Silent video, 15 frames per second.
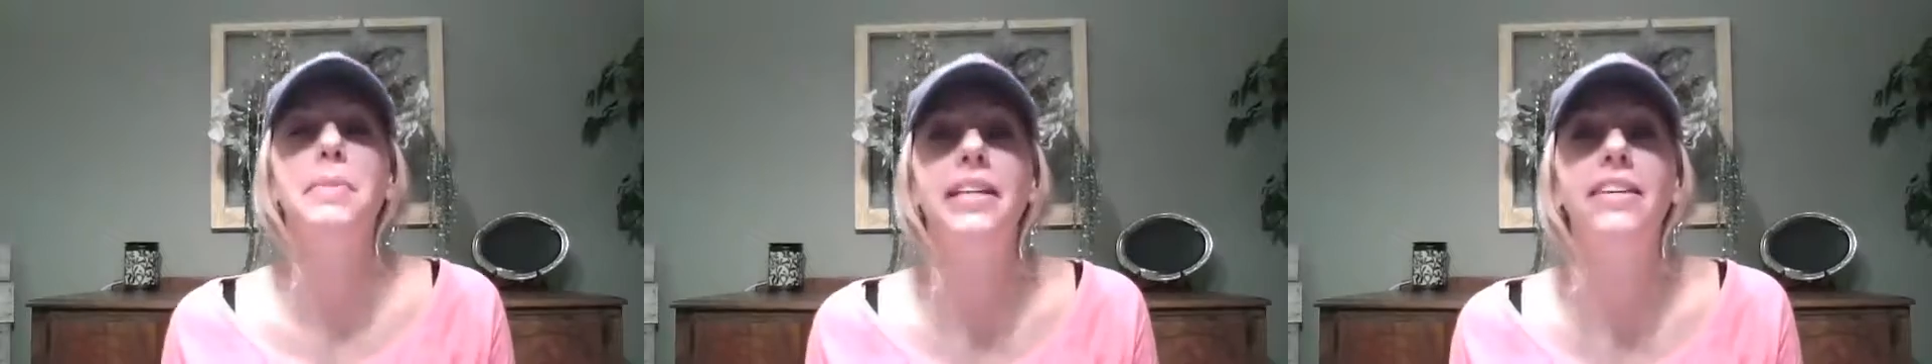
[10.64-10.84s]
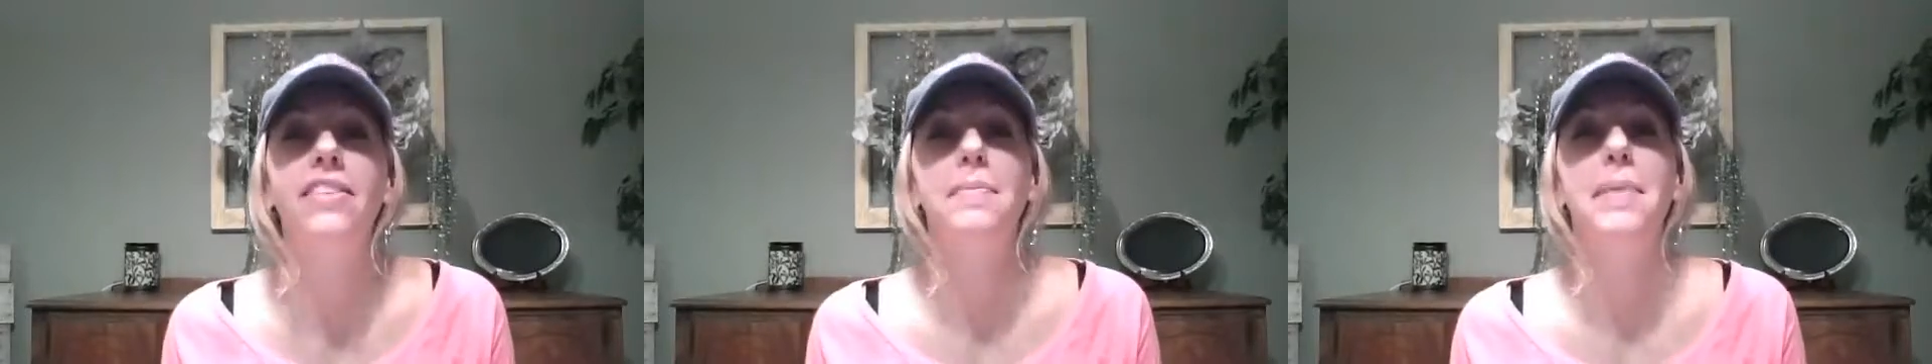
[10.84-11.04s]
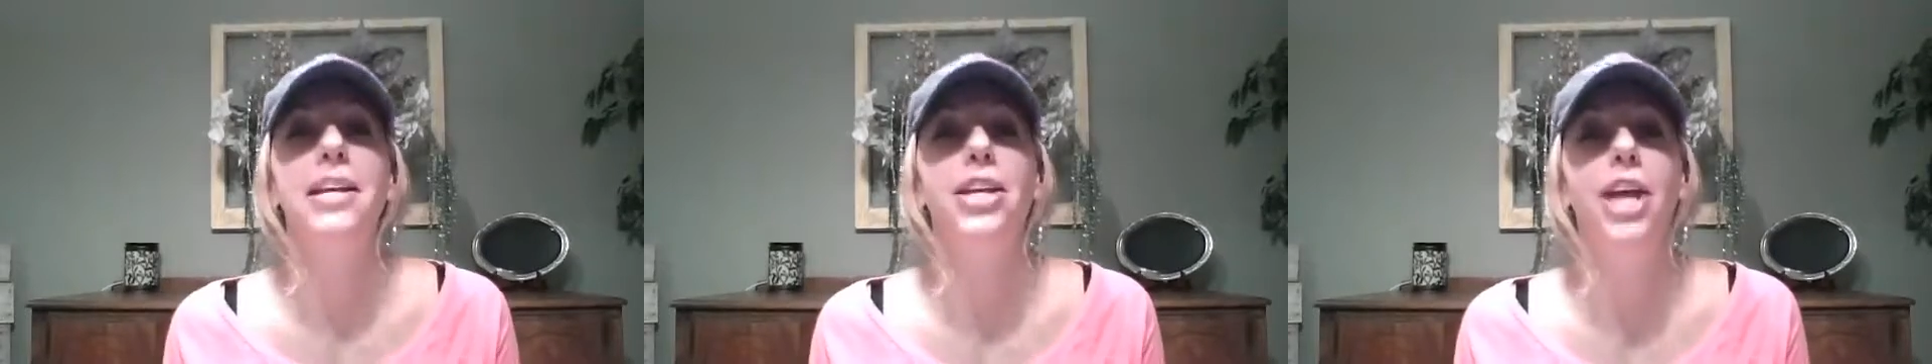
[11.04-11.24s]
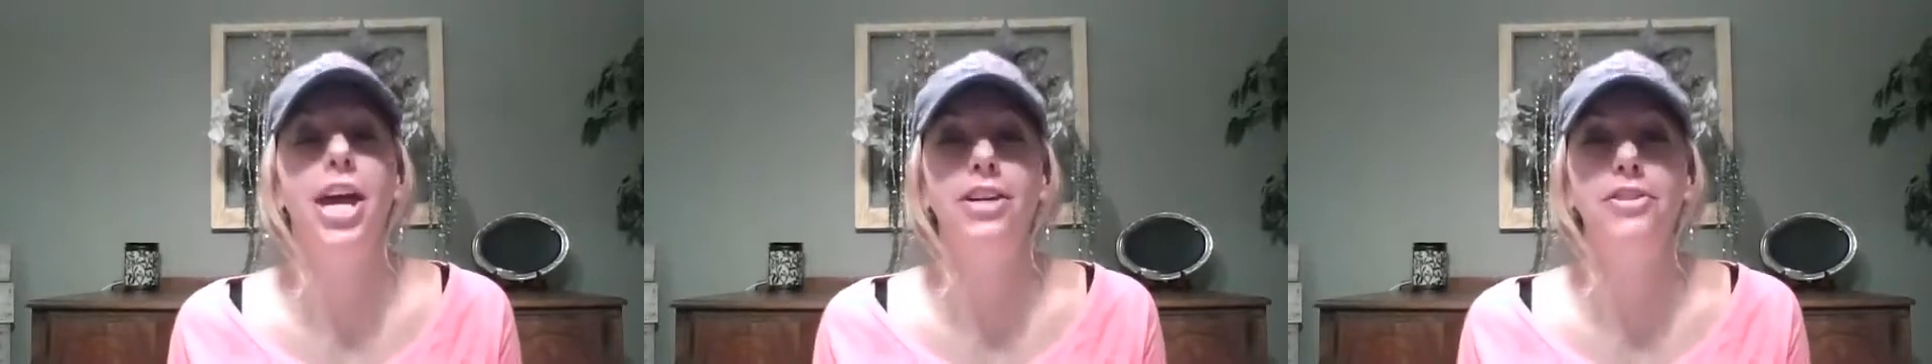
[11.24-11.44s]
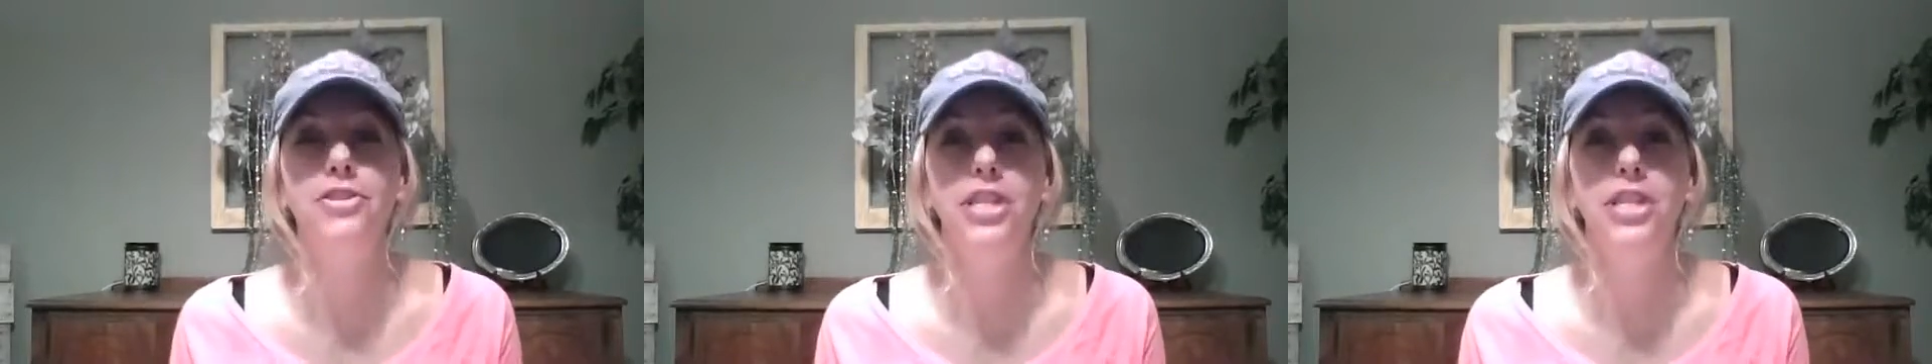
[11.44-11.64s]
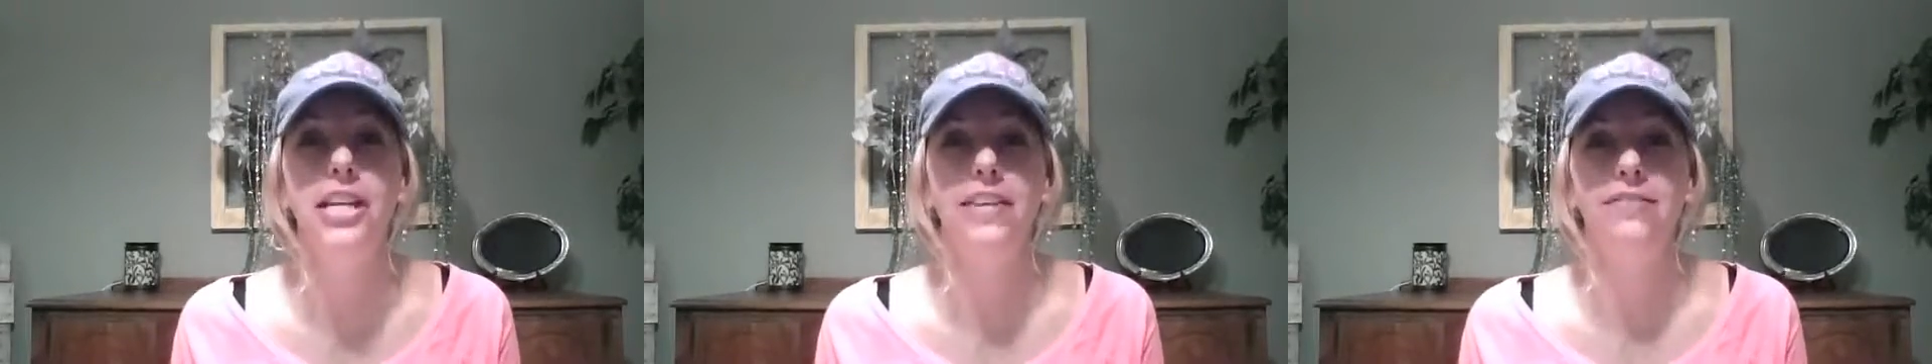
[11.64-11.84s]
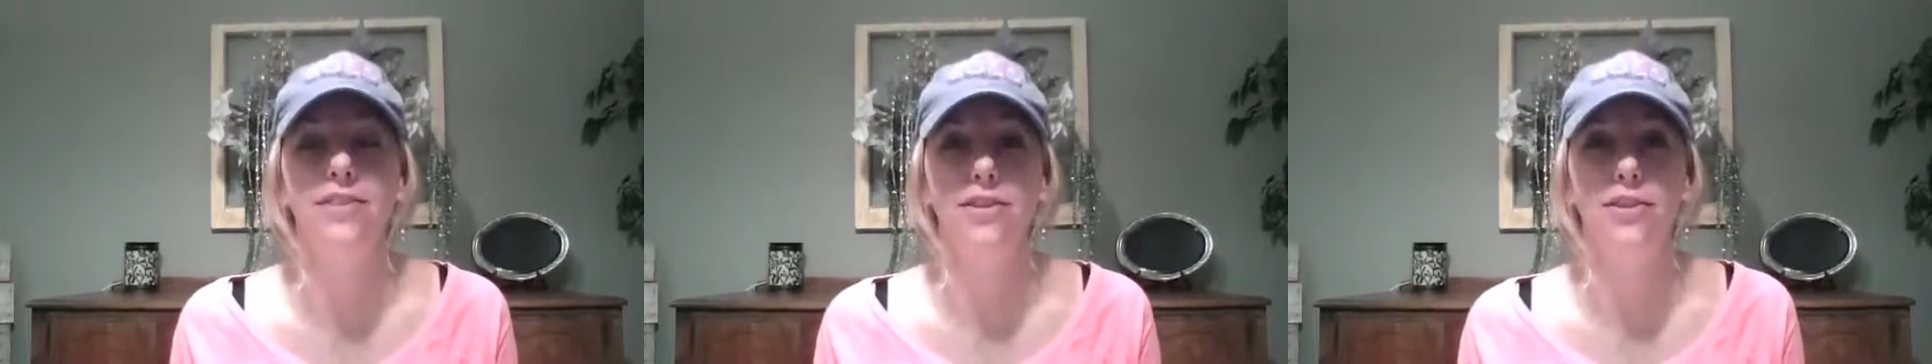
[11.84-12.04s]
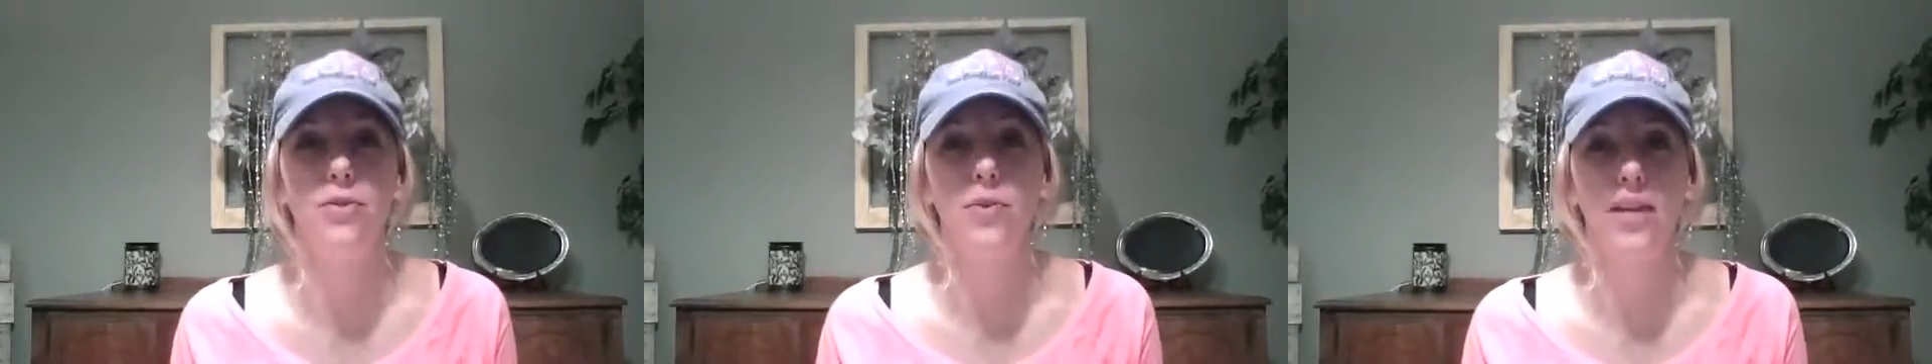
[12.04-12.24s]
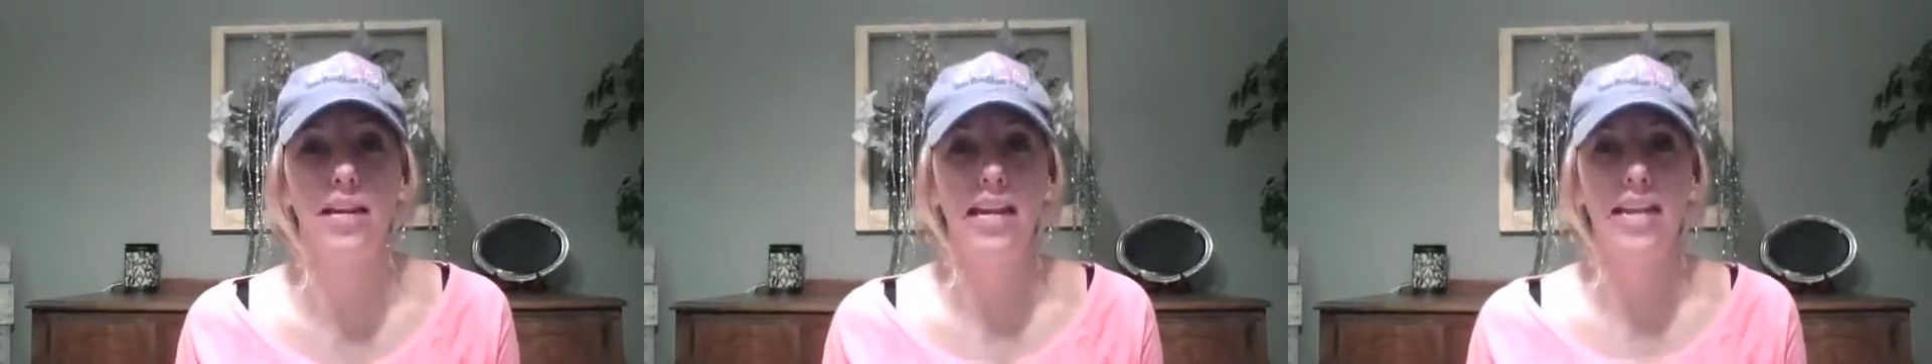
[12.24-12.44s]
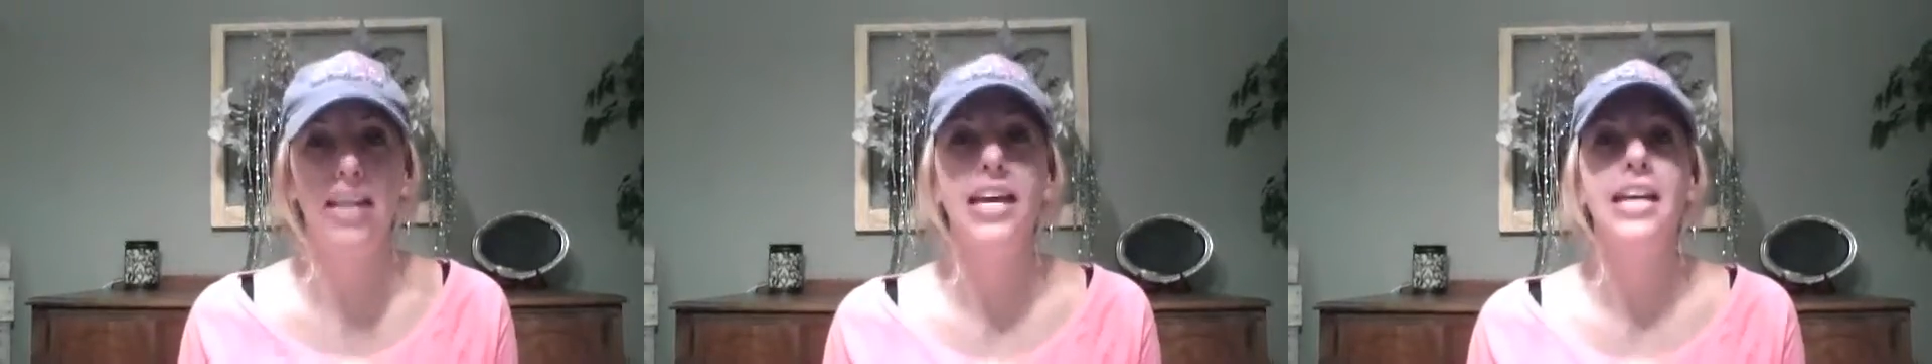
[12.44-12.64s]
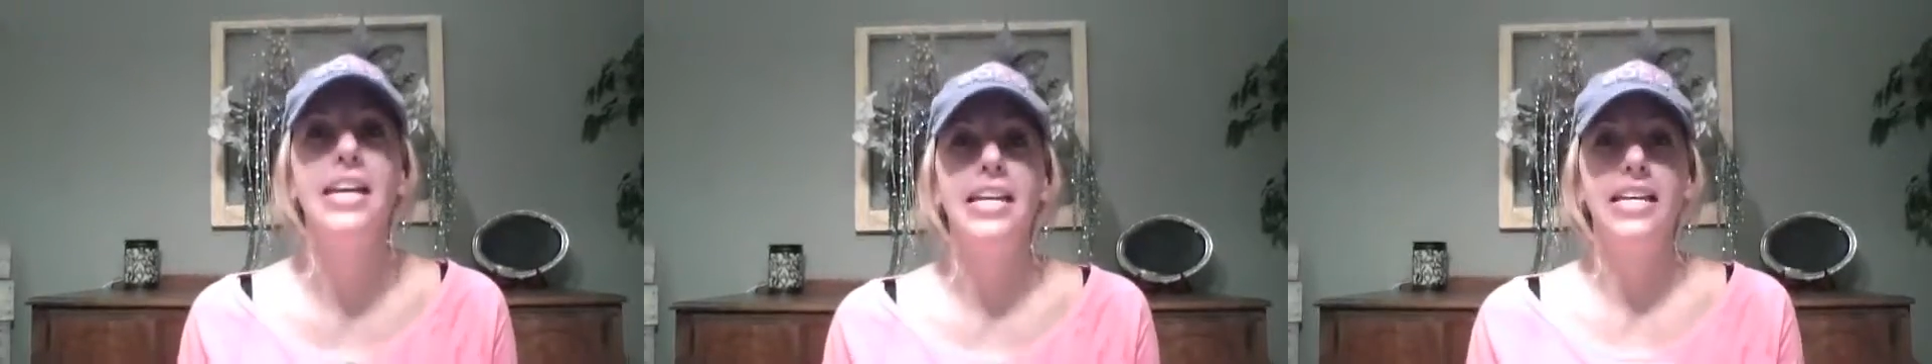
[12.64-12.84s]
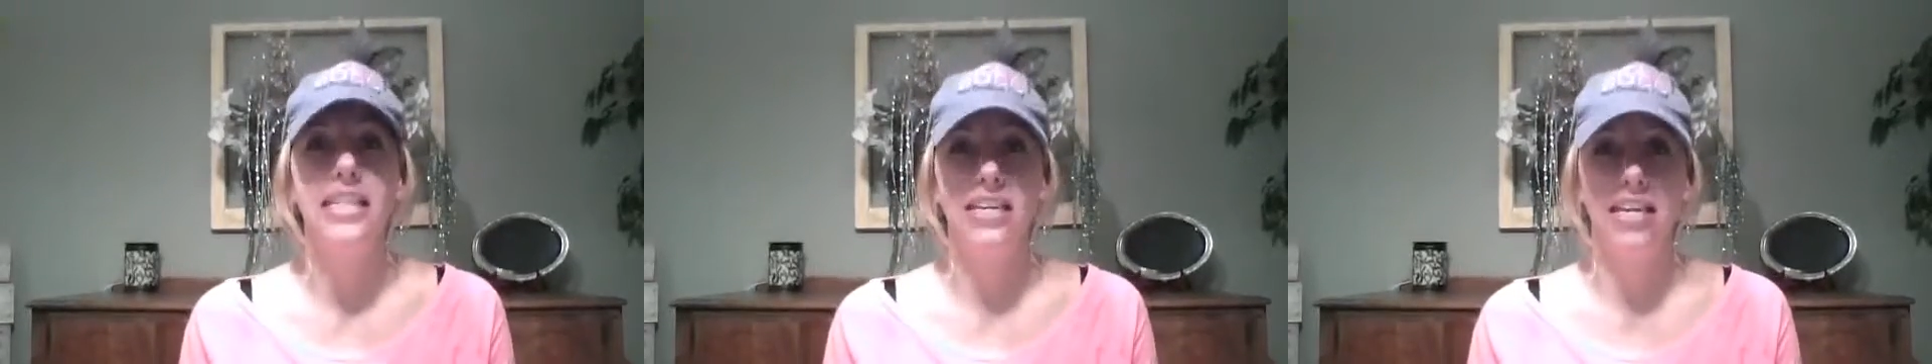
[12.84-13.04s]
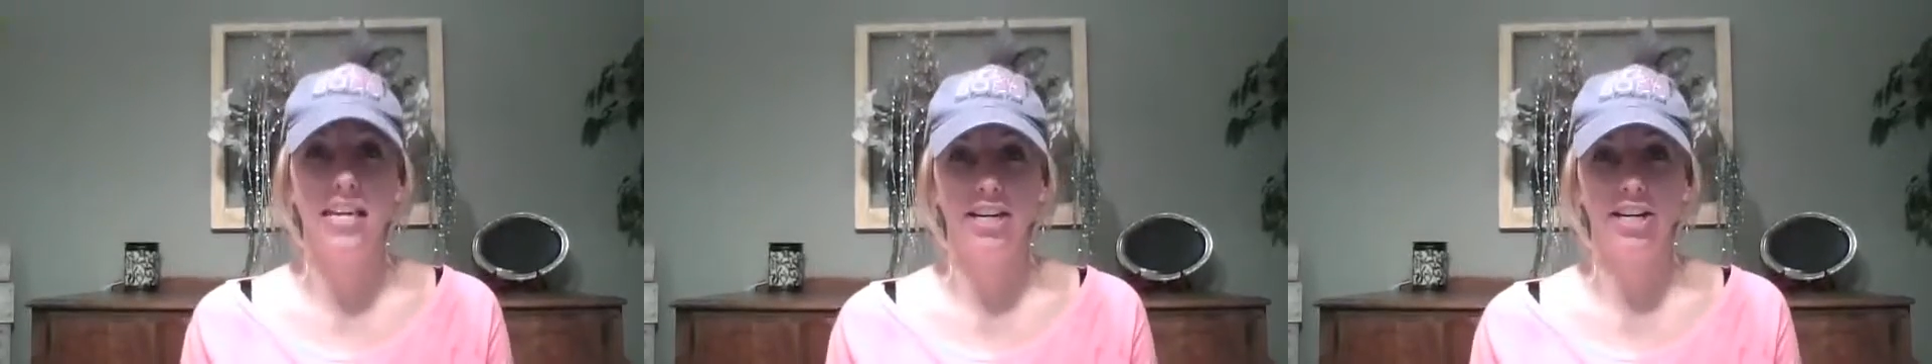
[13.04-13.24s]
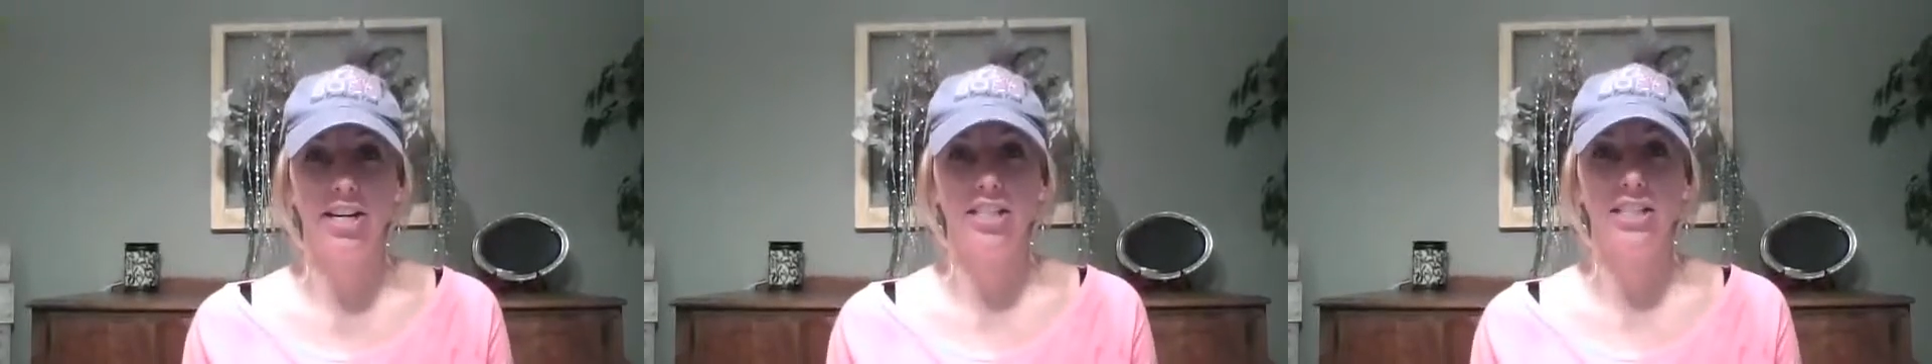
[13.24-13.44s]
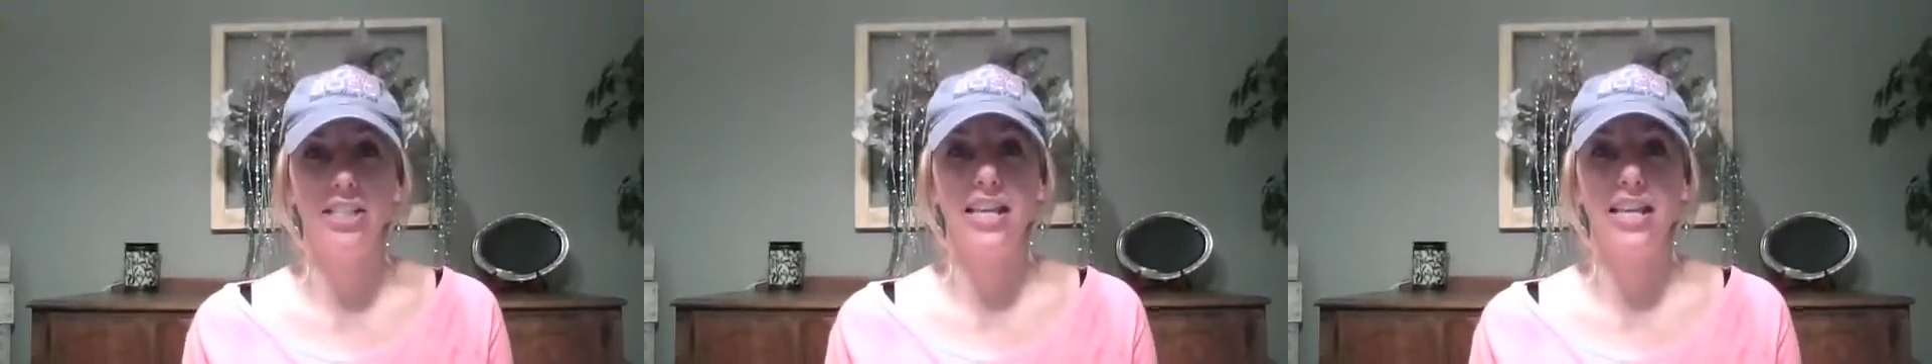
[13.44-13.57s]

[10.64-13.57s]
believe I've been coaching for 3 years.